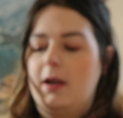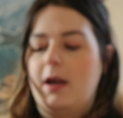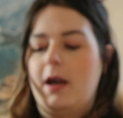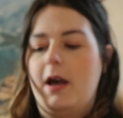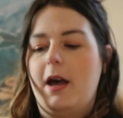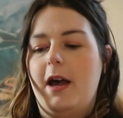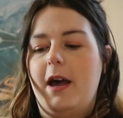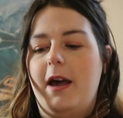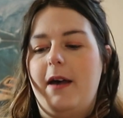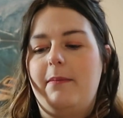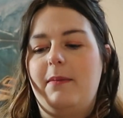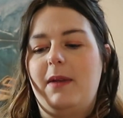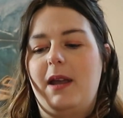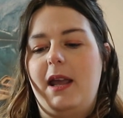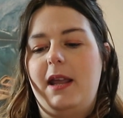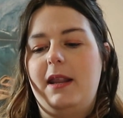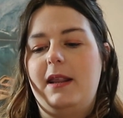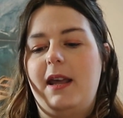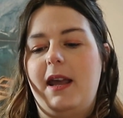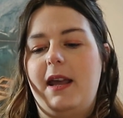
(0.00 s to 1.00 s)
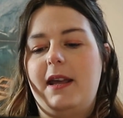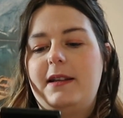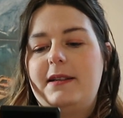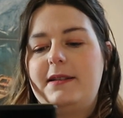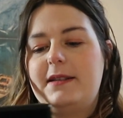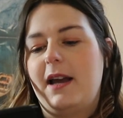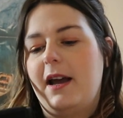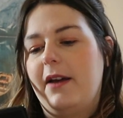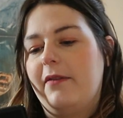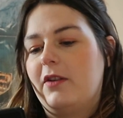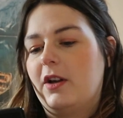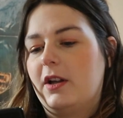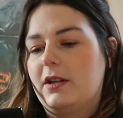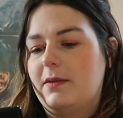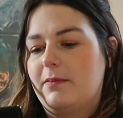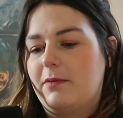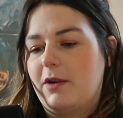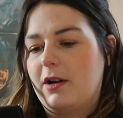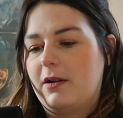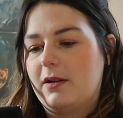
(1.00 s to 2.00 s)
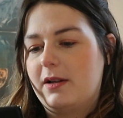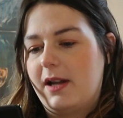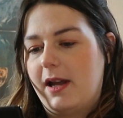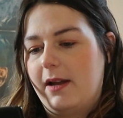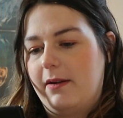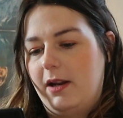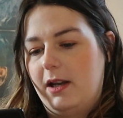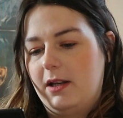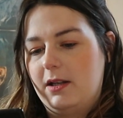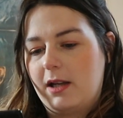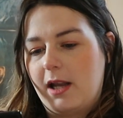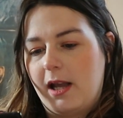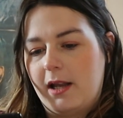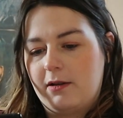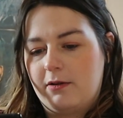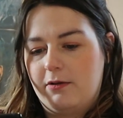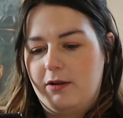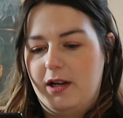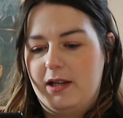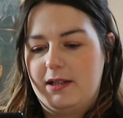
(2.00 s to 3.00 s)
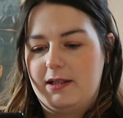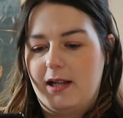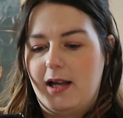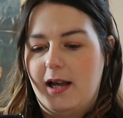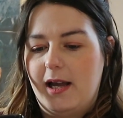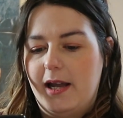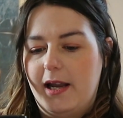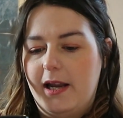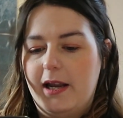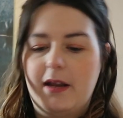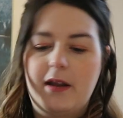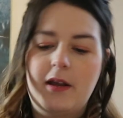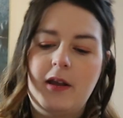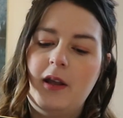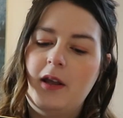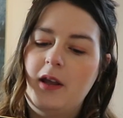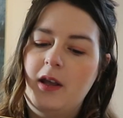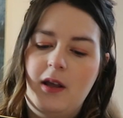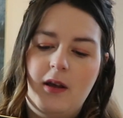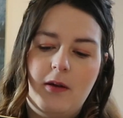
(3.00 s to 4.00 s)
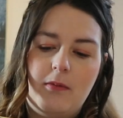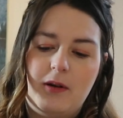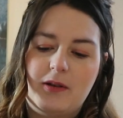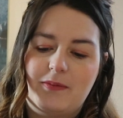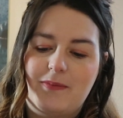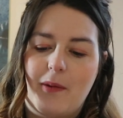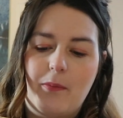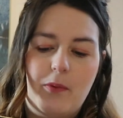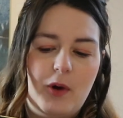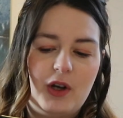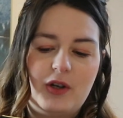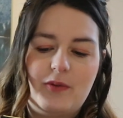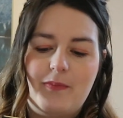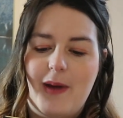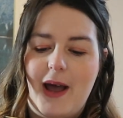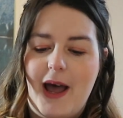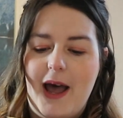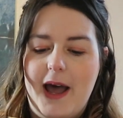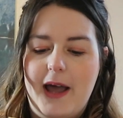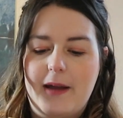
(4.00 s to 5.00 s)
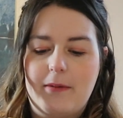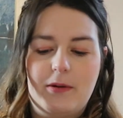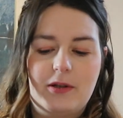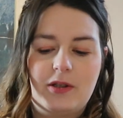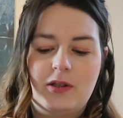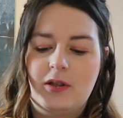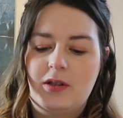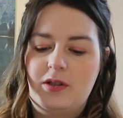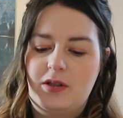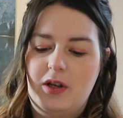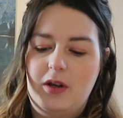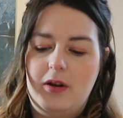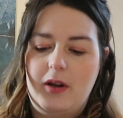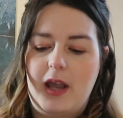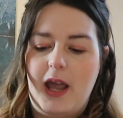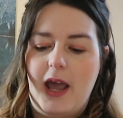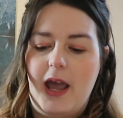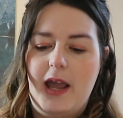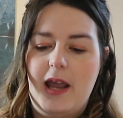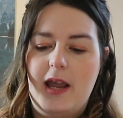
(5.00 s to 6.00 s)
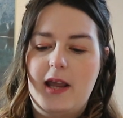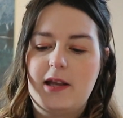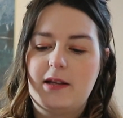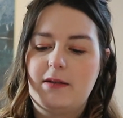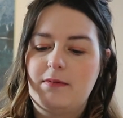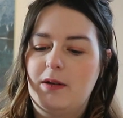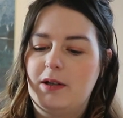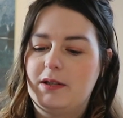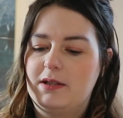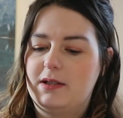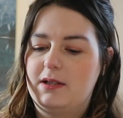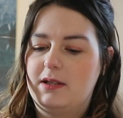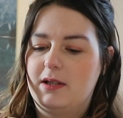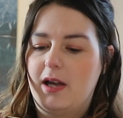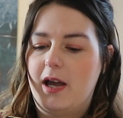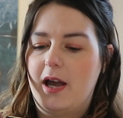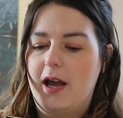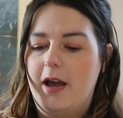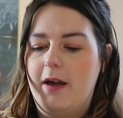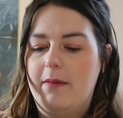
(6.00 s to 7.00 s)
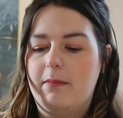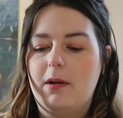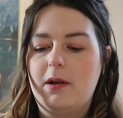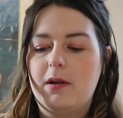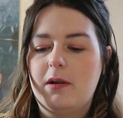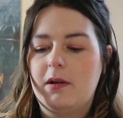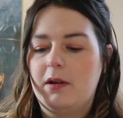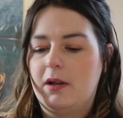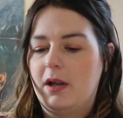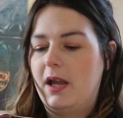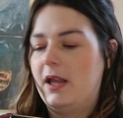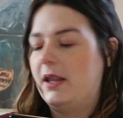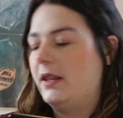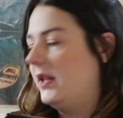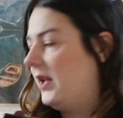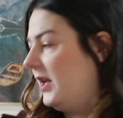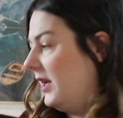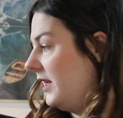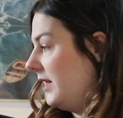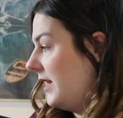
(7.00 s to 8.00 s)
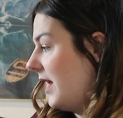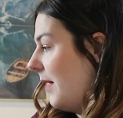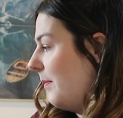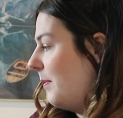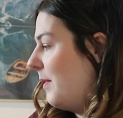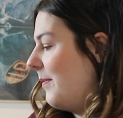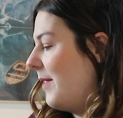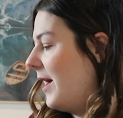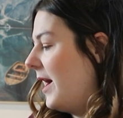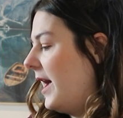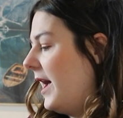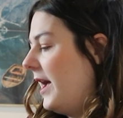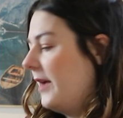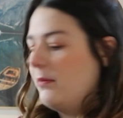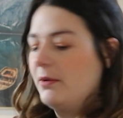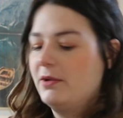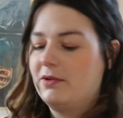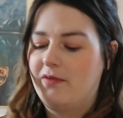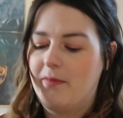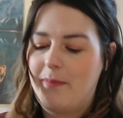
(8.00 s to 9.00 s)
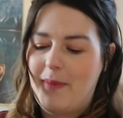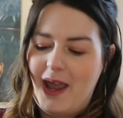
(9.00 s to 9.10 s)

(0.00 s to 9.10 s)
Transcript: In this I've got it broken down into categories like what's my wash bag, what's in the suitcase, what's in the nappy bag, what's for